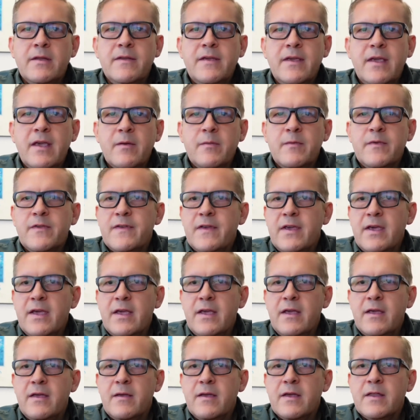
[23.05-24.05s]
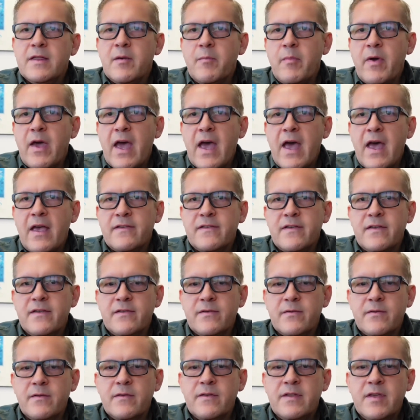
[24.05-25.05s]
DMZ in the past
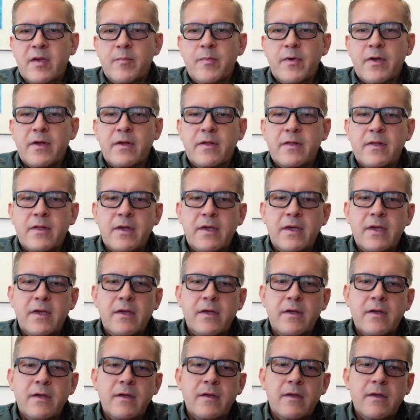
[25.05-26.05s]
has typically